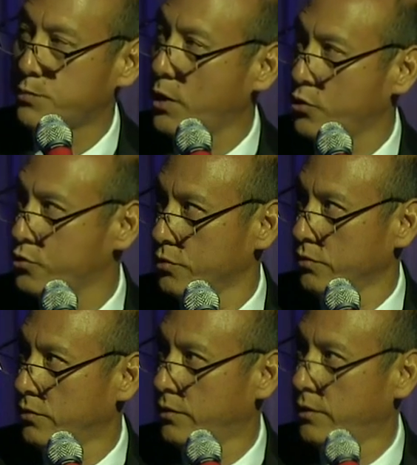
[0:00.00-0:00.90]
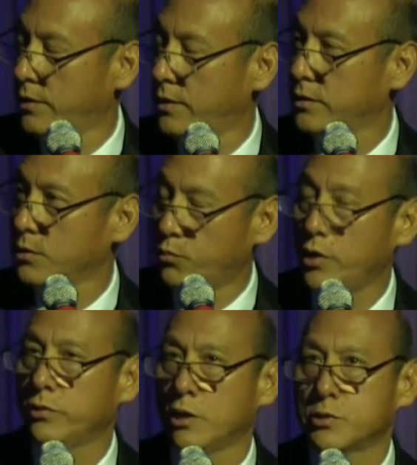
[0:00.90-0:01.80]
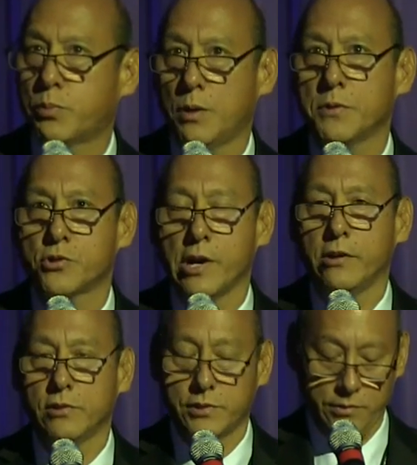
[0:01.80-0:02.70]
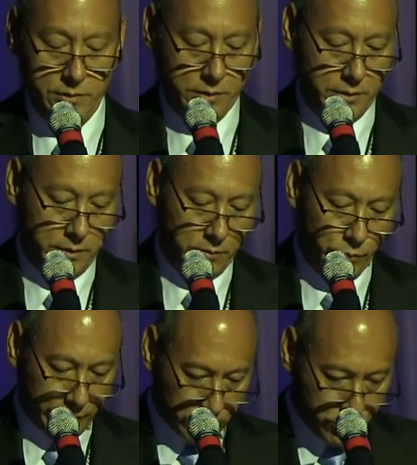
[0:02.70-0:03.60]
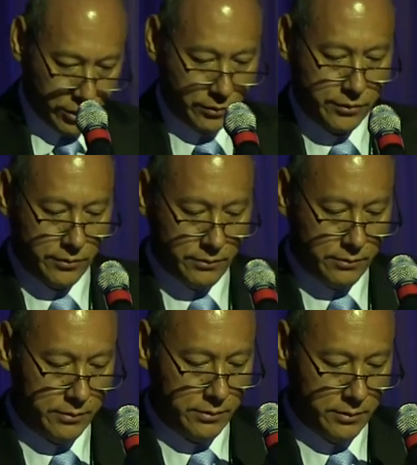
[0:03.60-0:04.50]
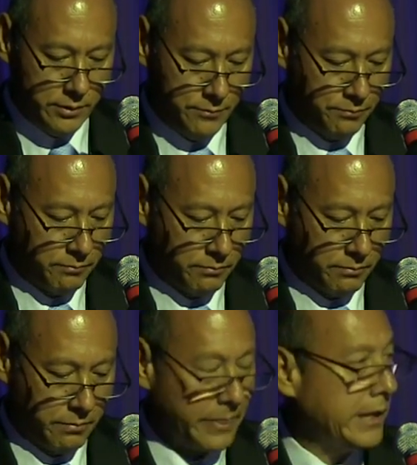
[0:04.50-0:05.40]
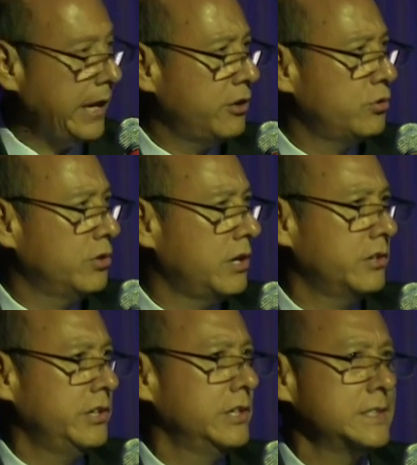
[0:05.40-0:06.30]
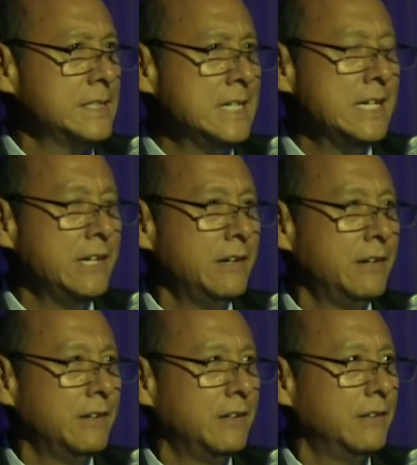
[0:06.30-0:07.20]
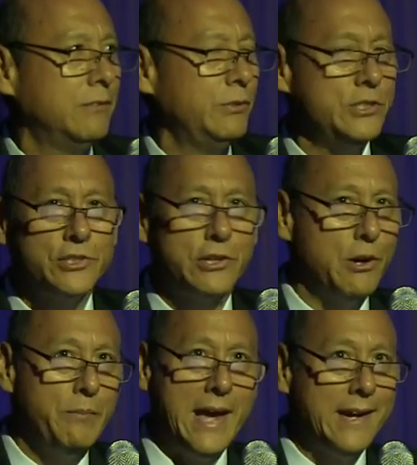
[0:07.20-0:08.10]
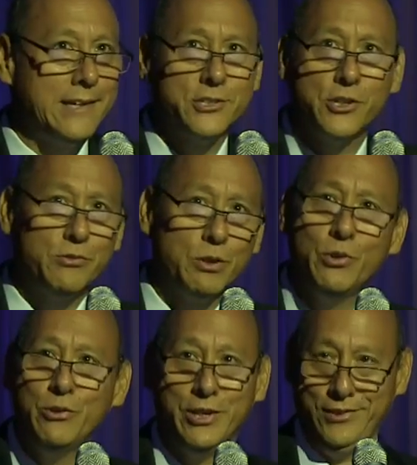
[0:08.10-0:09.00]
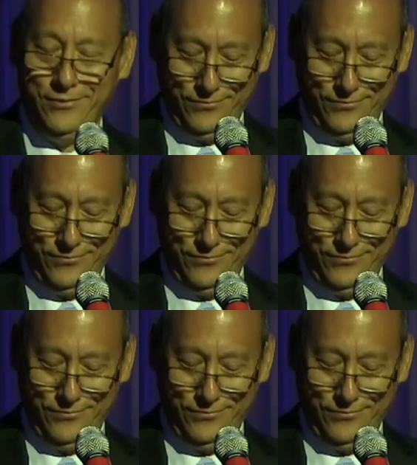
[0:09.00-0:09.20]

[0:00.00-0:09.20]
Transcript: of exposure to wound those perpetrators with the truth. Editorial cartoonists, we just go back and shoot the wounded.